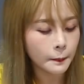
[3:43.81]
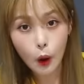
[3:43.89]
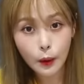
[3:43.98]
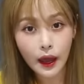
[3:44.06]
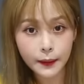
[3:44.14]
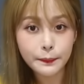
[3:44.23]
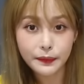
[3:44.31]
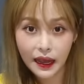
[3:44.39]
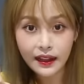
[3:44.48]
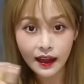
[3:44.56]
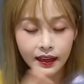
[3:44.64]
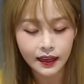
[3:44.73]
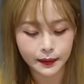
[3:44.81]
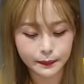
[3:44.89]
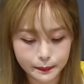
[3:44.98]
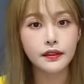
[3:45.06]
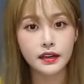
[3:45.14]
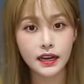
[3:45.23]
Okay, I like
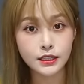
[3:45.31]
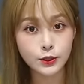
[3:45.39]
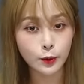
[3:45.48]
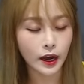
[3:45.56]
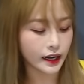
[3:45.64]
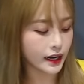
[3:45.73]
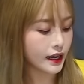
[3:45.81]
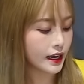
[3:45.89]
it. The next one.